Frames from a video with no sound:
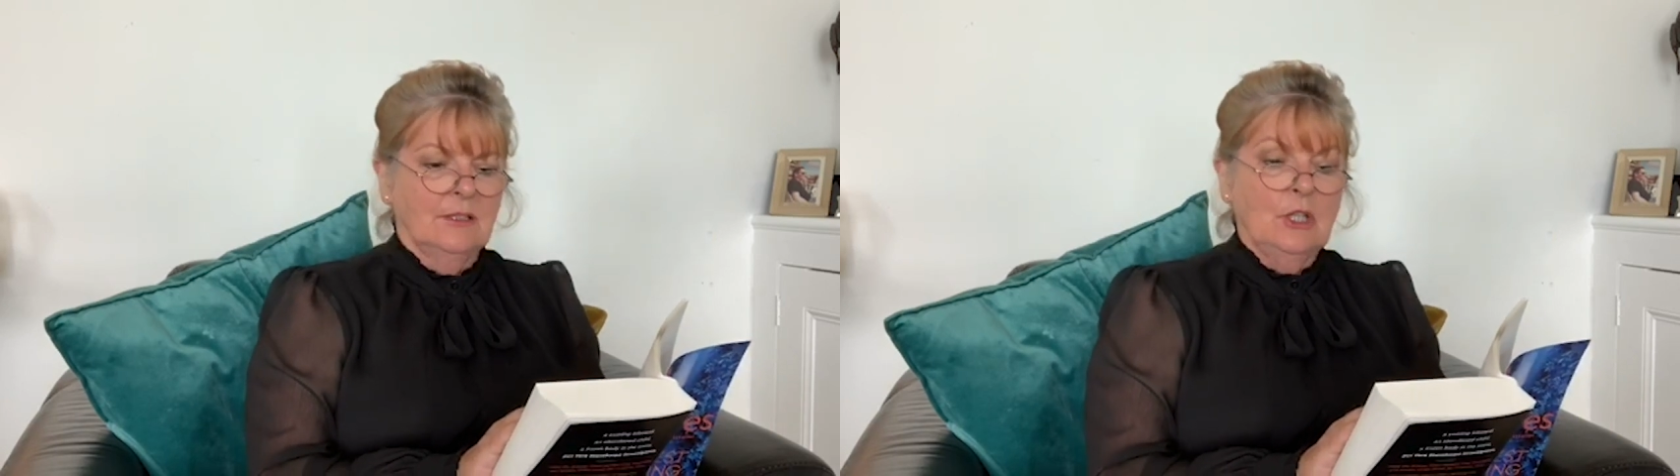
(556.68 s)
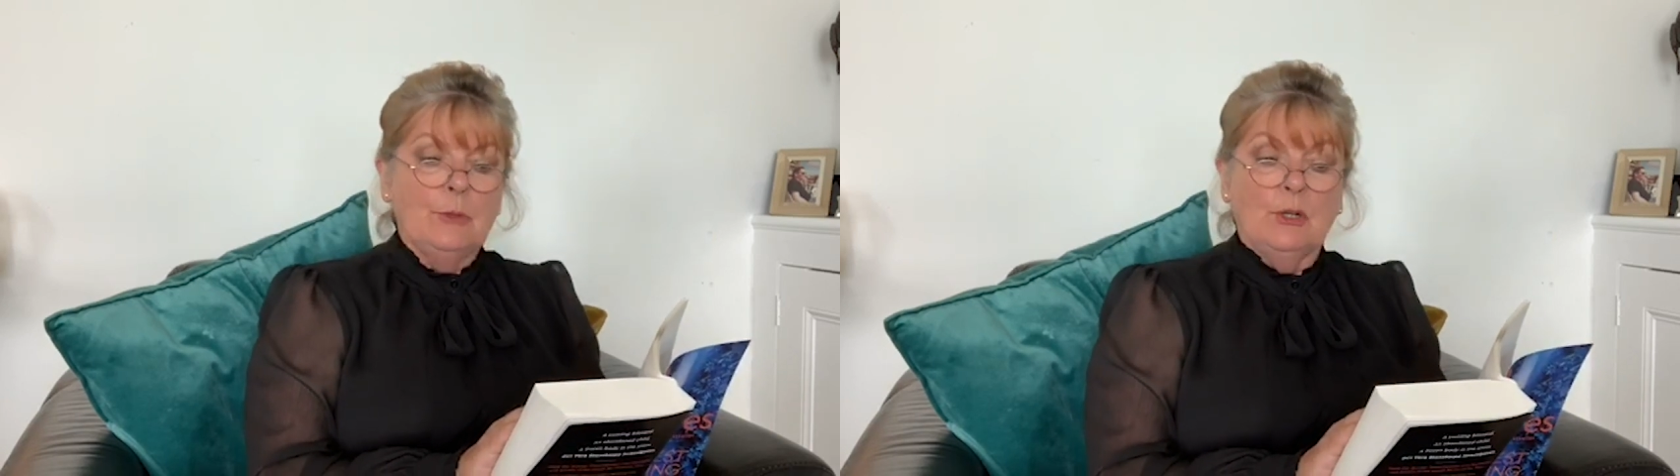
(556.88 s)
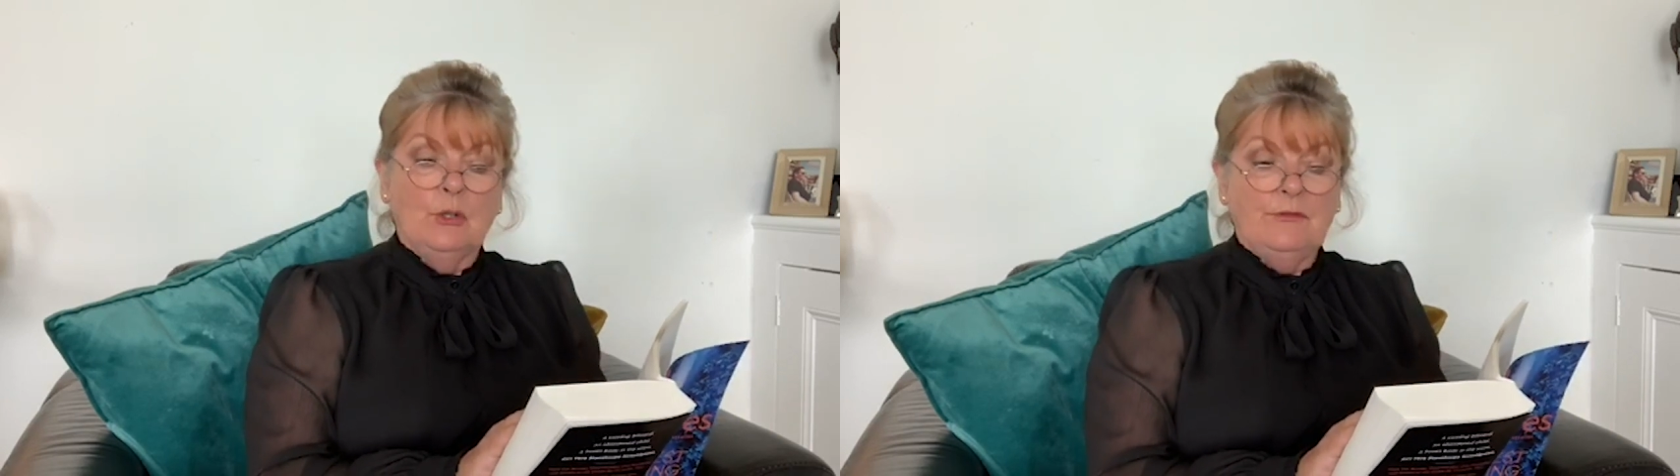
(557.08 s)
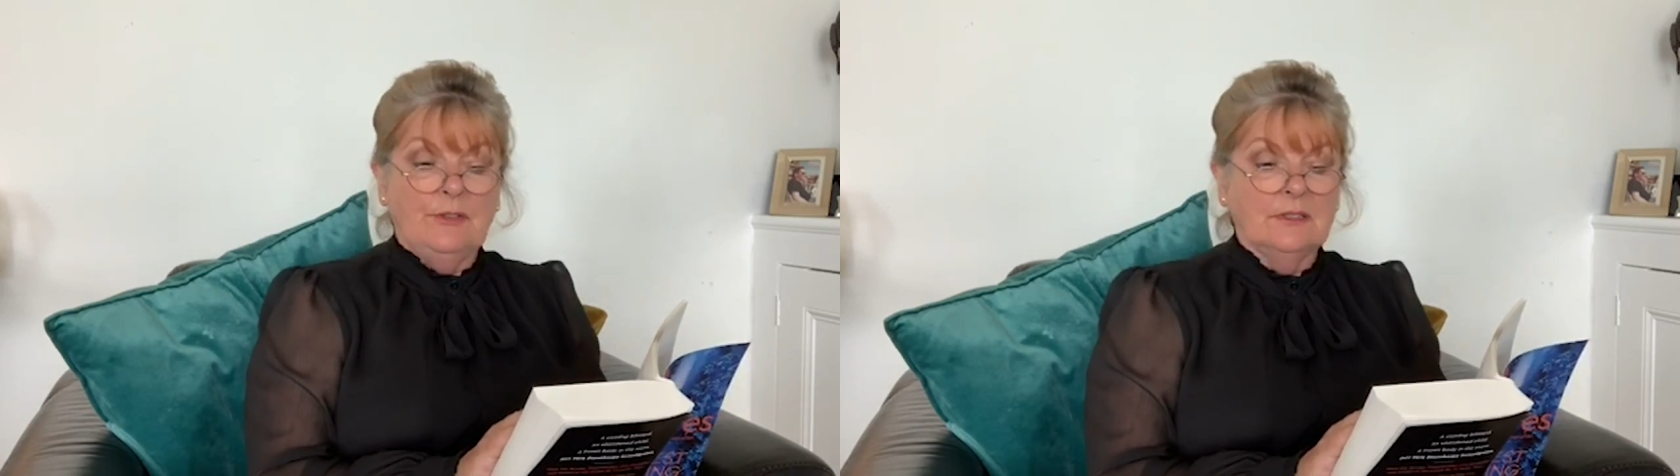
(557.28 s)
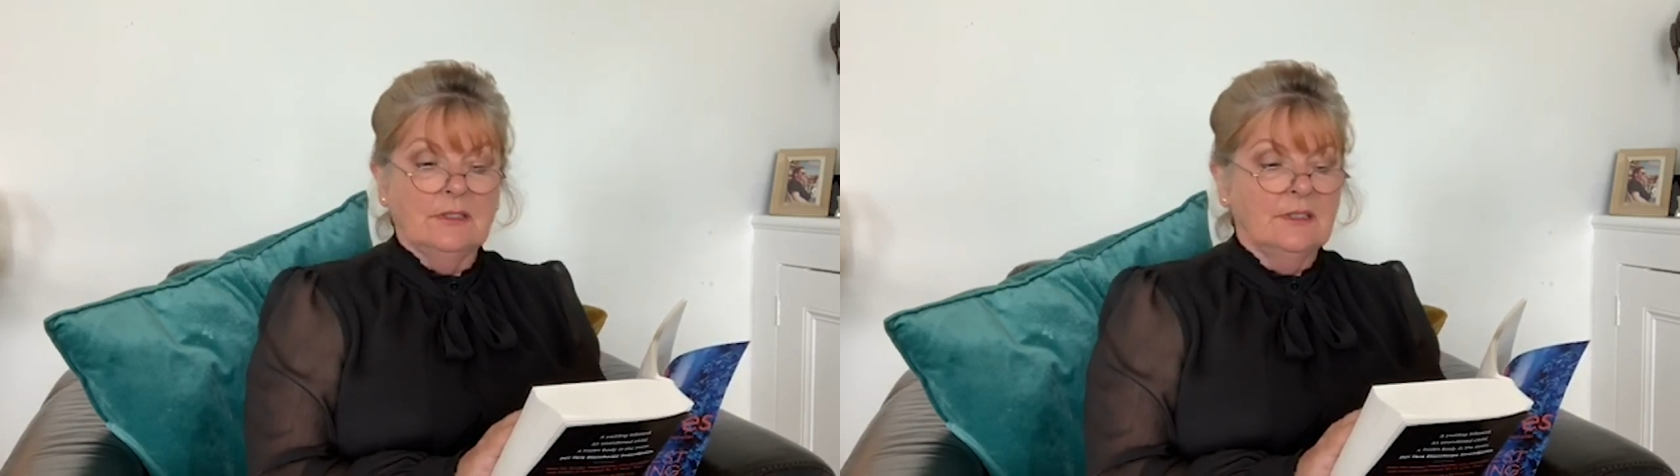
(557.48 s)

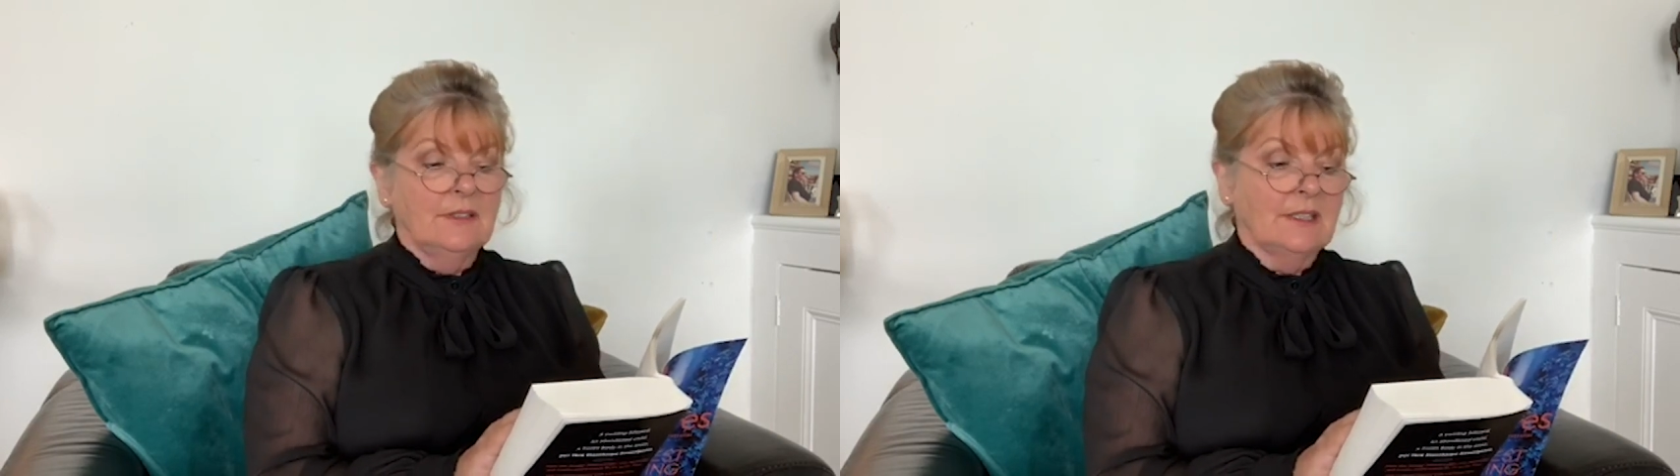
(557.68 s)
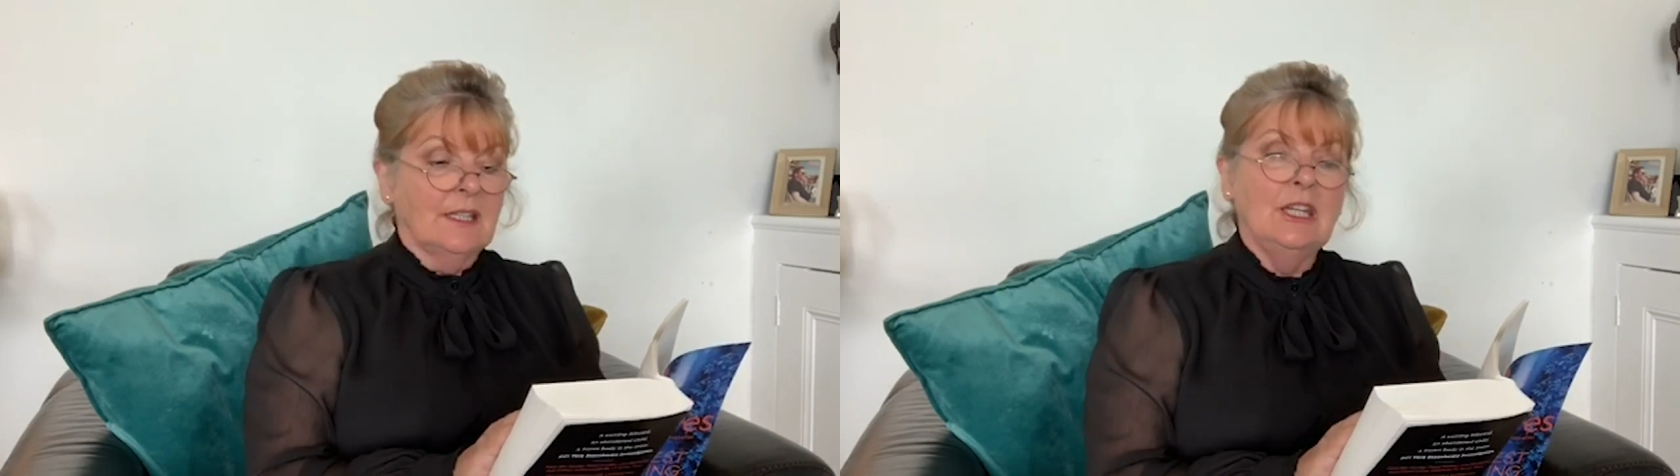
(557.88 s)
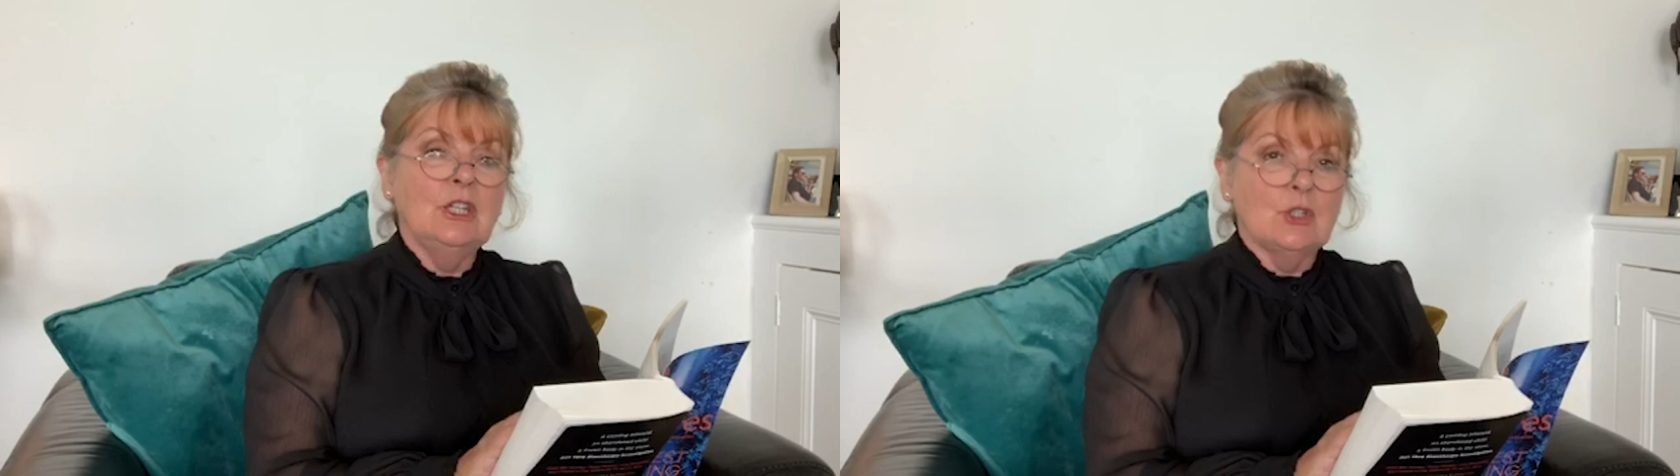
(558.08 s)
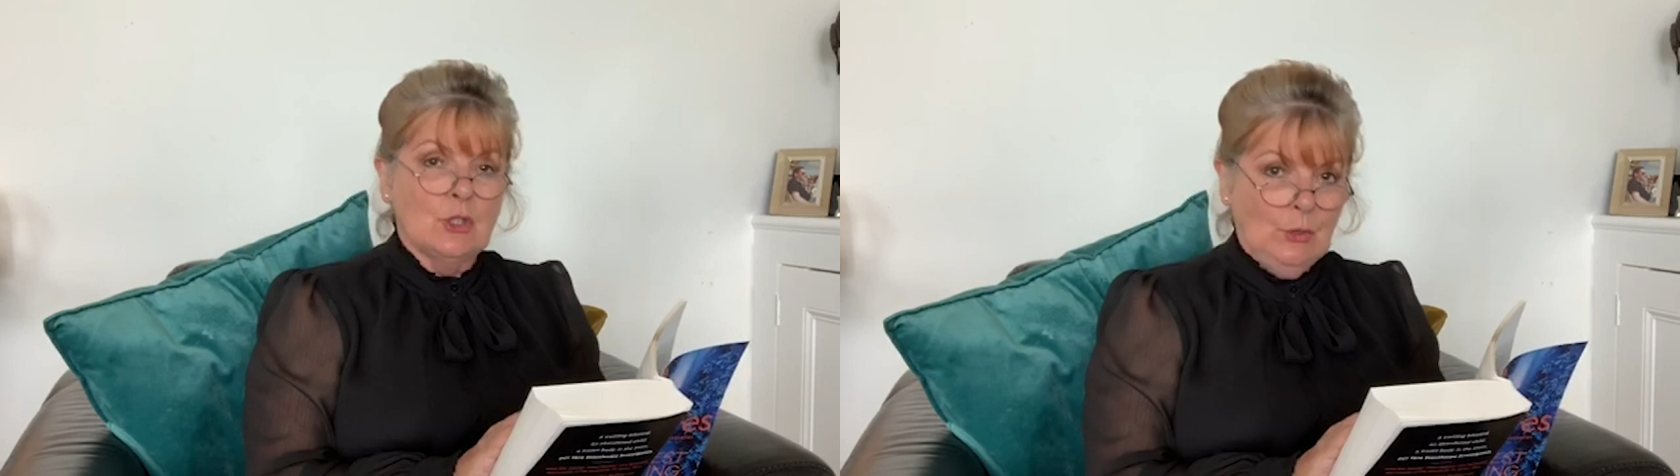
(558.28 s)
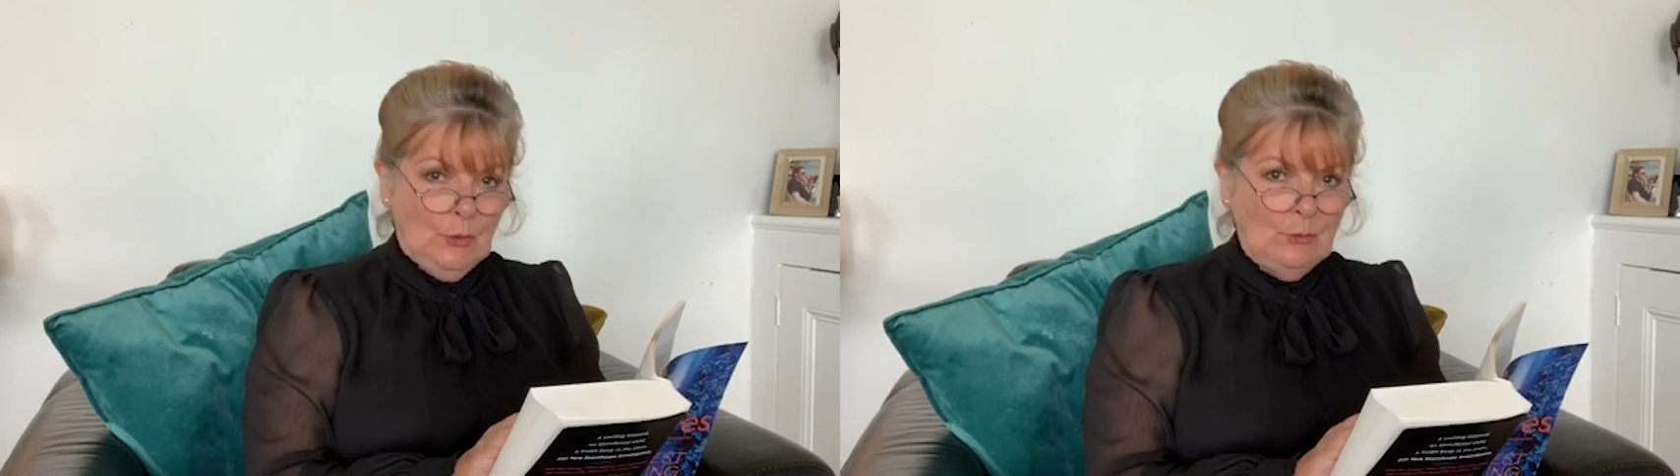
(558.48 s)
proving that he
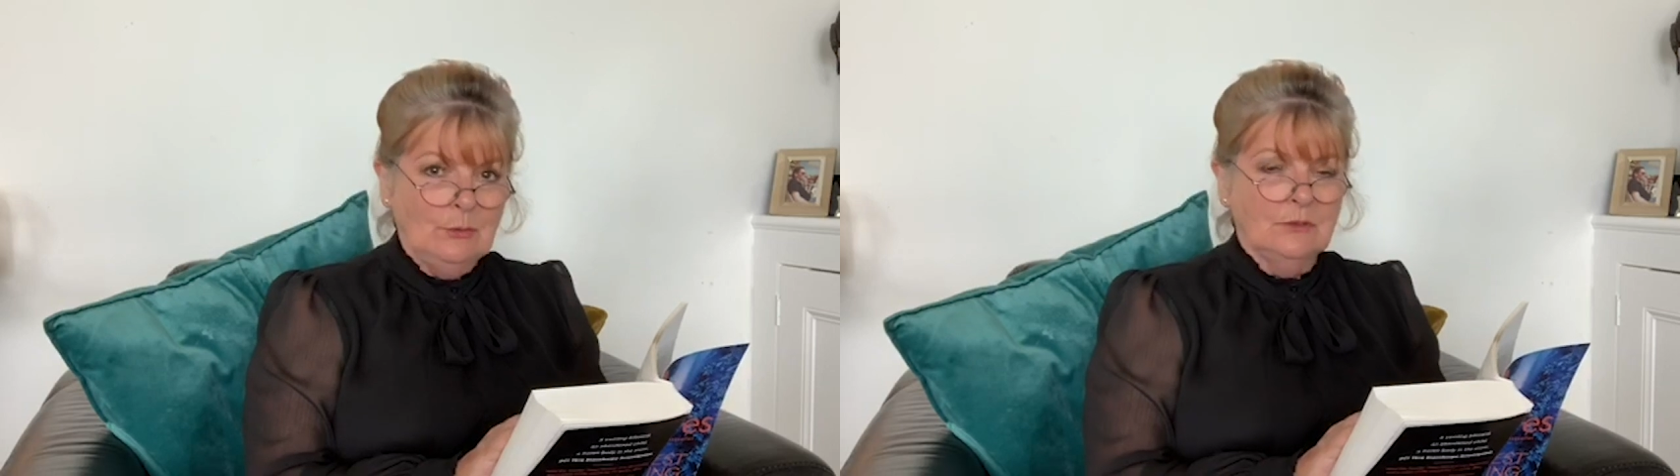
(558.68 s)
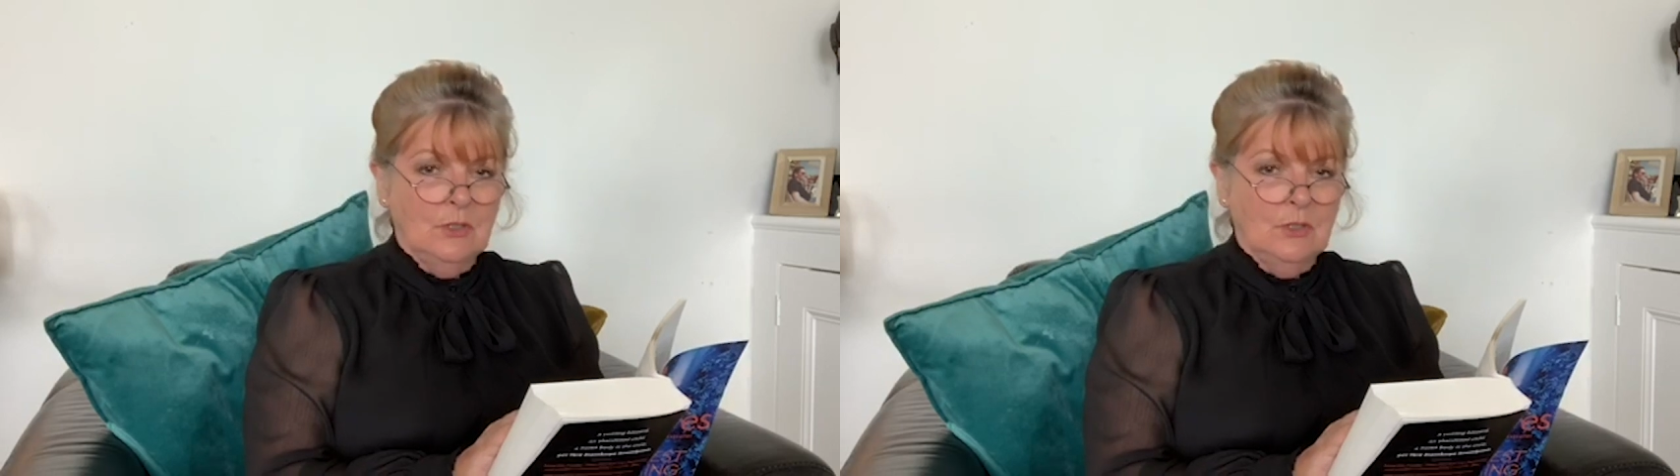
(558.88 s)
too